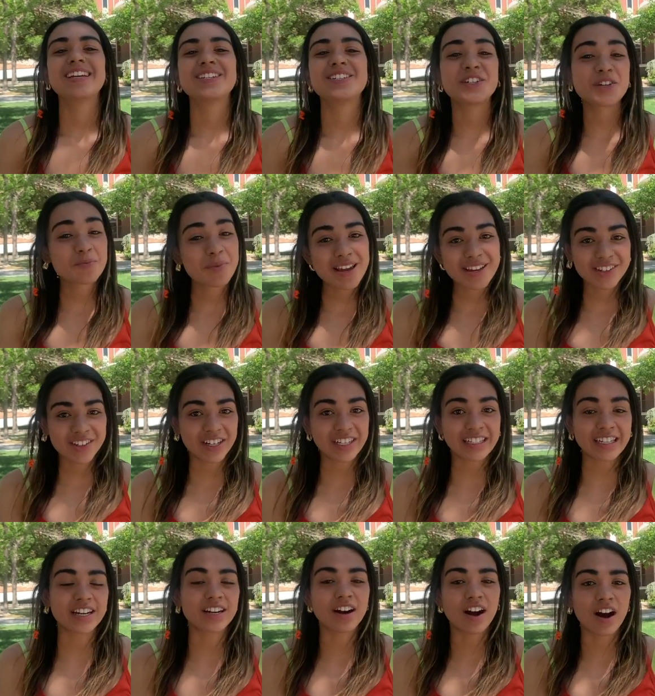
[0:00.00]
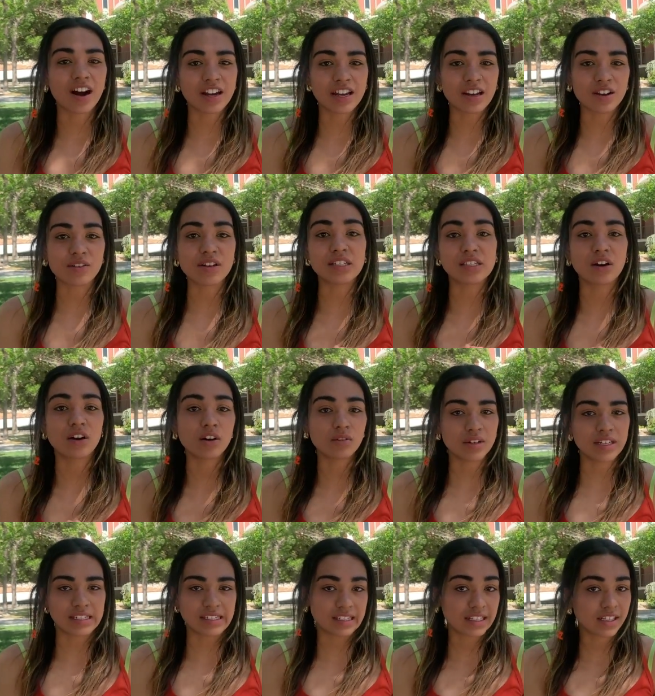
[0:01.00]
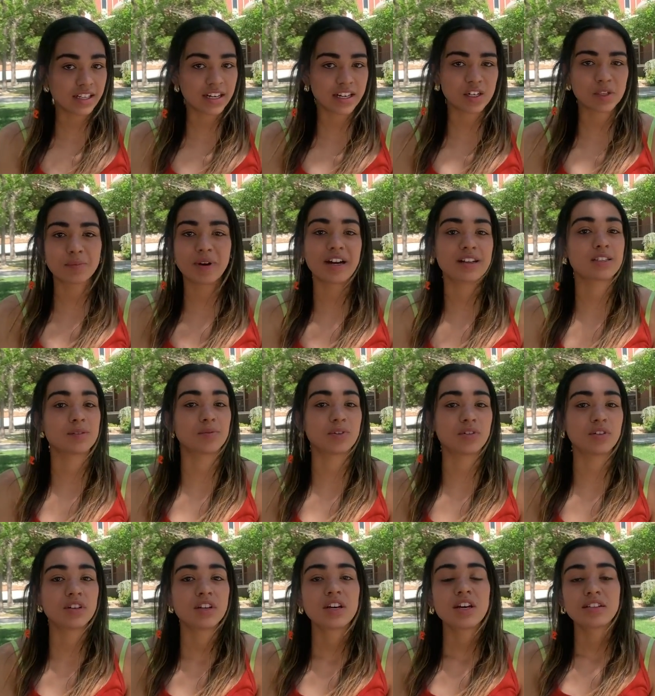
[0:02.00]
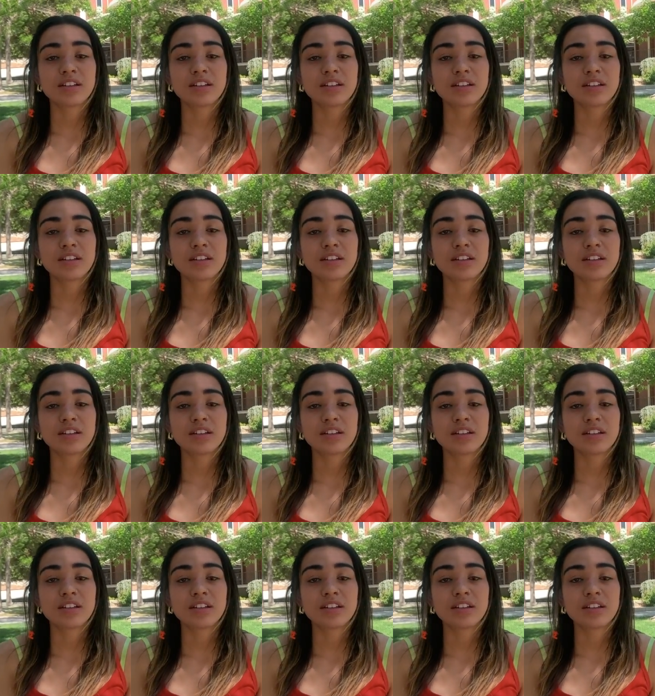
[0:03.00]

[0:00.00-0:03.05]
Do make sure that your audio is always as clear as possible.